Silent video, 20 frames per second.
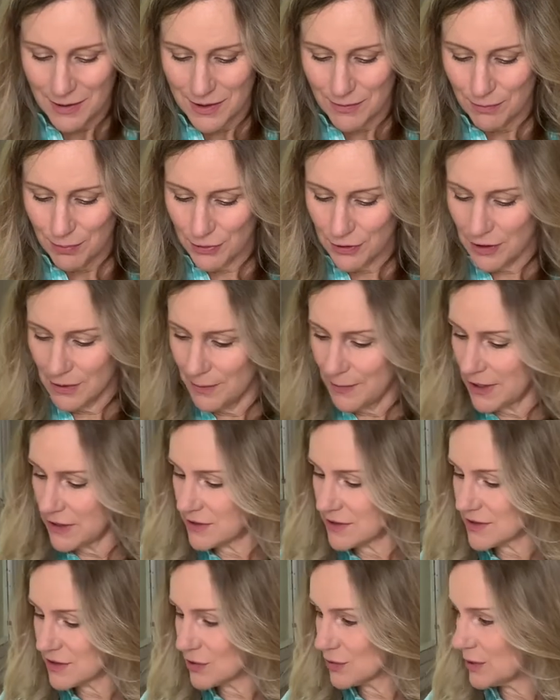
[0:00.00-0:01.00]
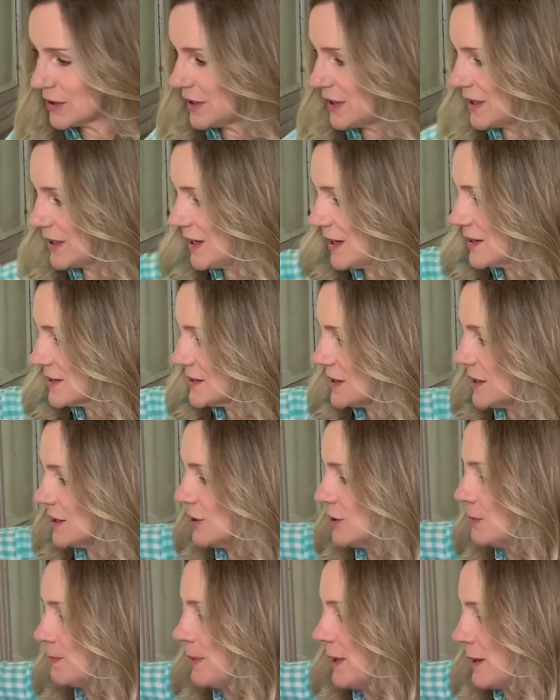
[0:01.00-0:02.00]
Put them on the screen, take
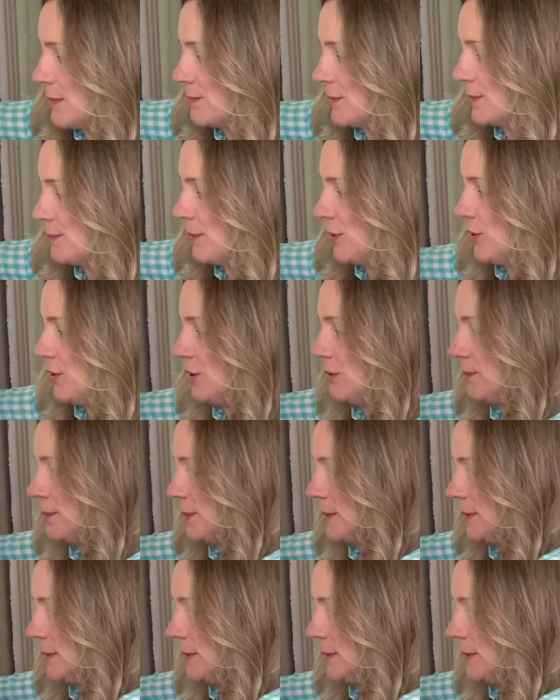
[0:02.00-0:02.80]
your paper pulp,